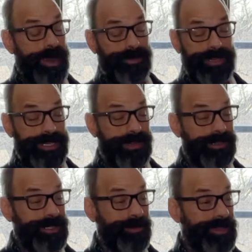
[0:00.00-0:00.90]
I'm really
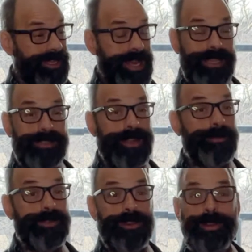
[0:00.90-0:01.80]
curious on what the next
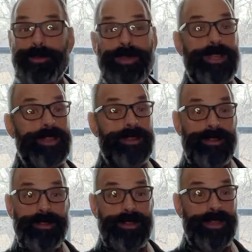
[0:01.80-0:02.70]
steps are going to be
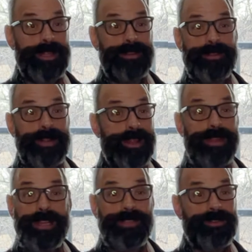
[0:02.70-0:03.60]
in
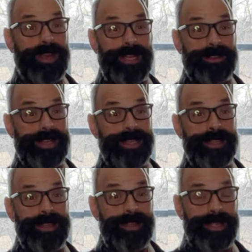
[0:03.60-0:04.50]
this, right? Like,
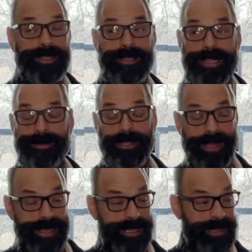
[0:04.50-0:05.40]
it seems
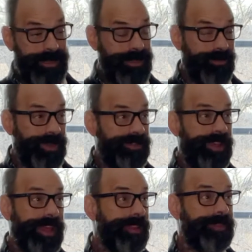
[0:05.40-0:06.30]
like we've
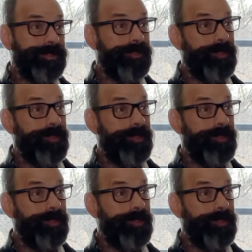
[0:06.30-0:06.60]
hit